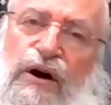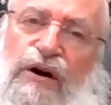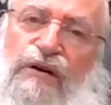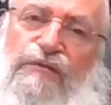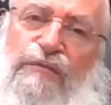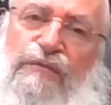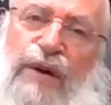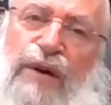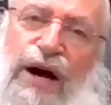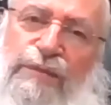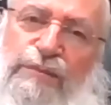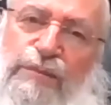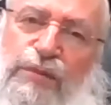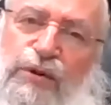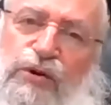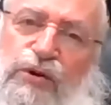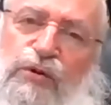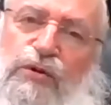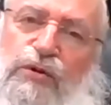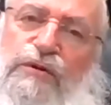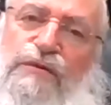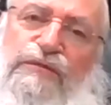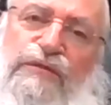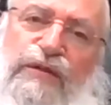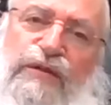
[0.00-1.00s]
of my
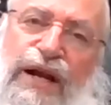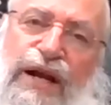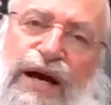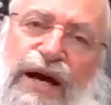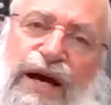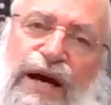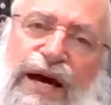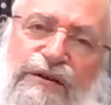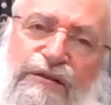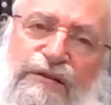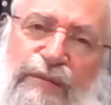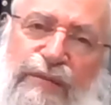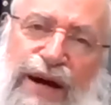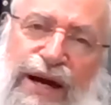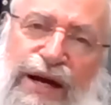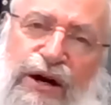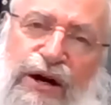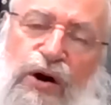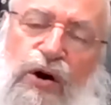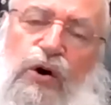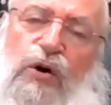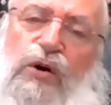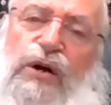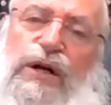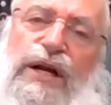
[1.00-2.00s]
beautiful land, of my
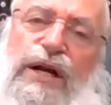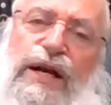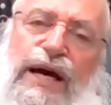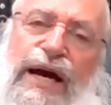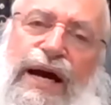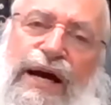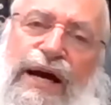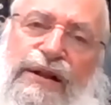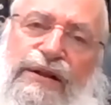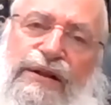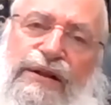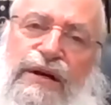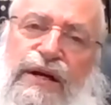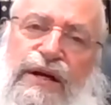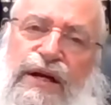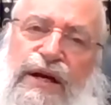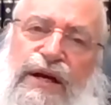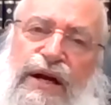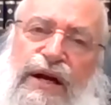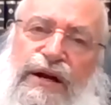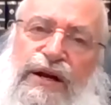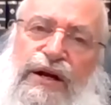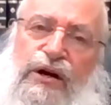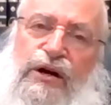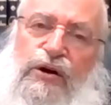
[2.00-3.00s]
holy land?
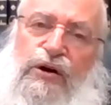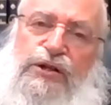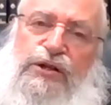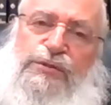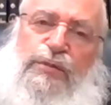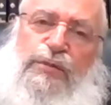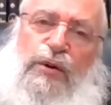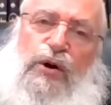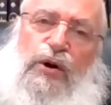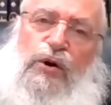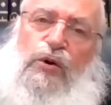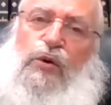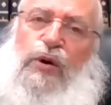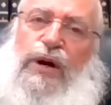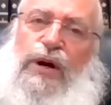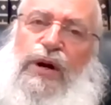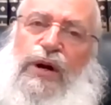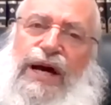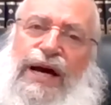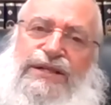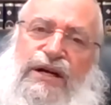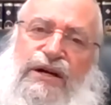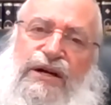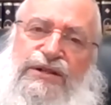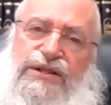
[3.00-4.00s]
And HaKadosh Baruch Hu will
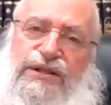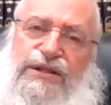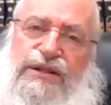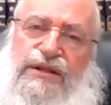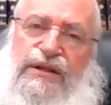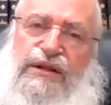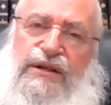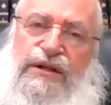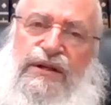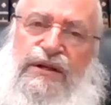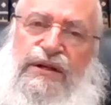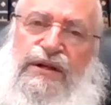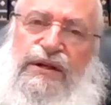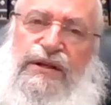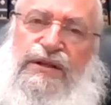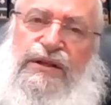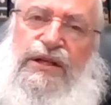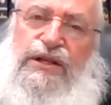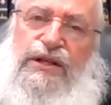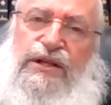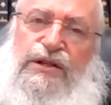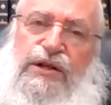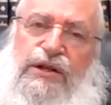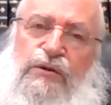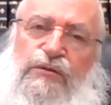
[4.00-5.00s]
ask us,
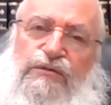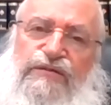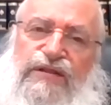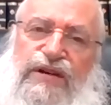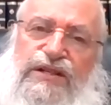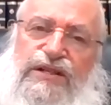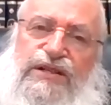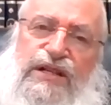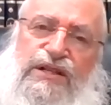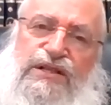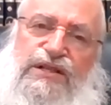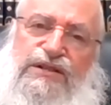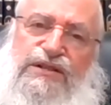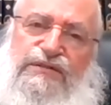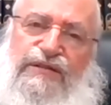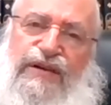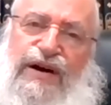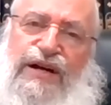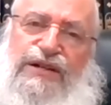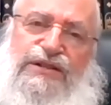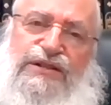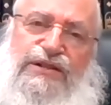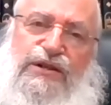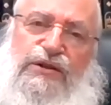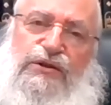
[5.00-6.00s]
did you visit
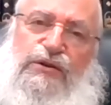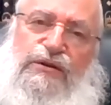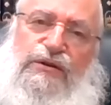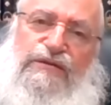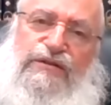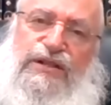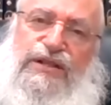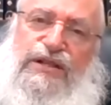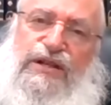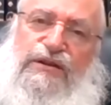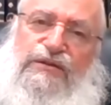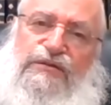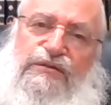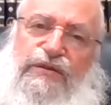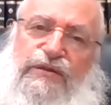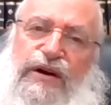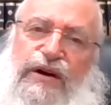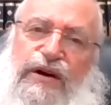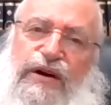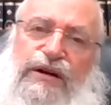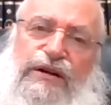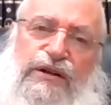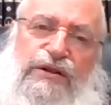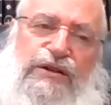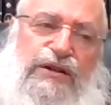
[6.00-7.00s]
Svas? Did you visit
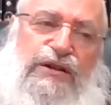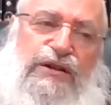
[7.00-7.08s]
Feria?